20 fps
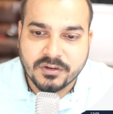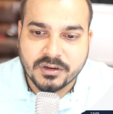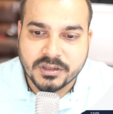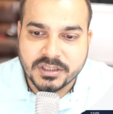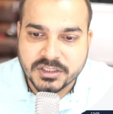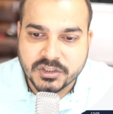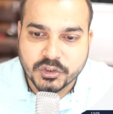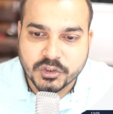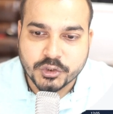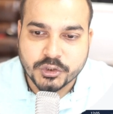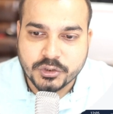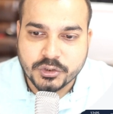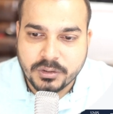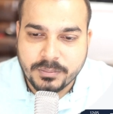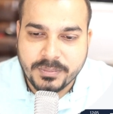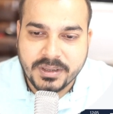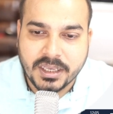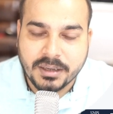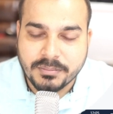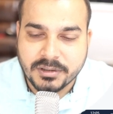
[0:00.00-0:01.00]
for this, you
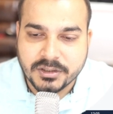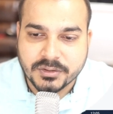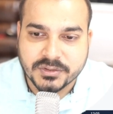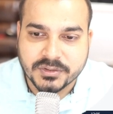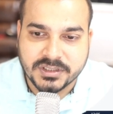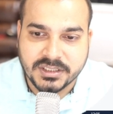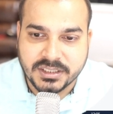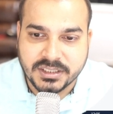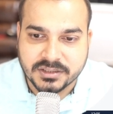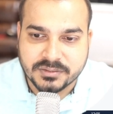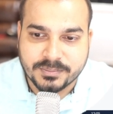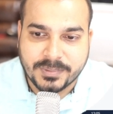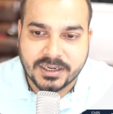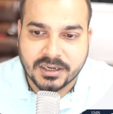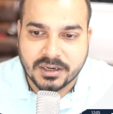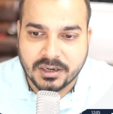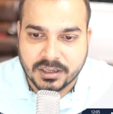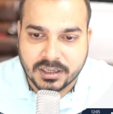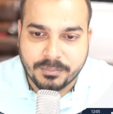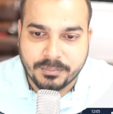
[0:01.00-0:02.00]
should be able to see this
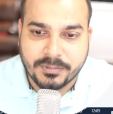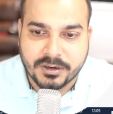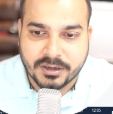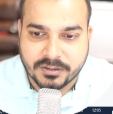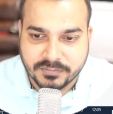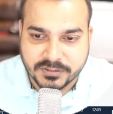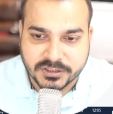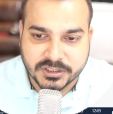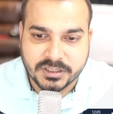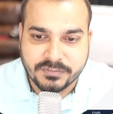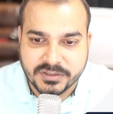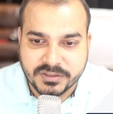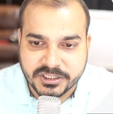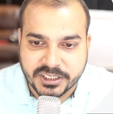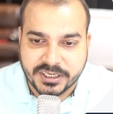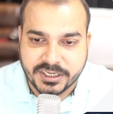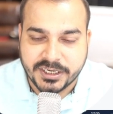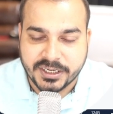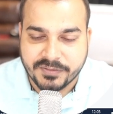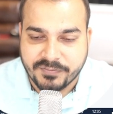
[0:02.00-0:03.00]
particular computer vision with
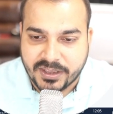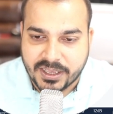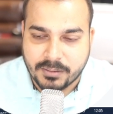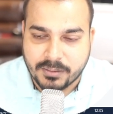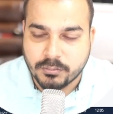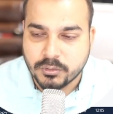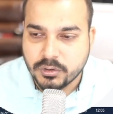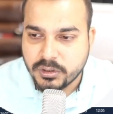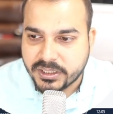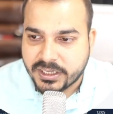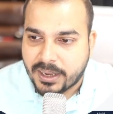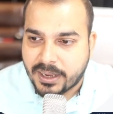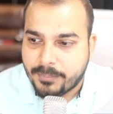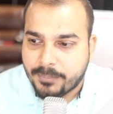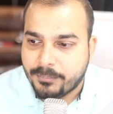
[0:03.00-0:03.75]
generative A I bootcamp.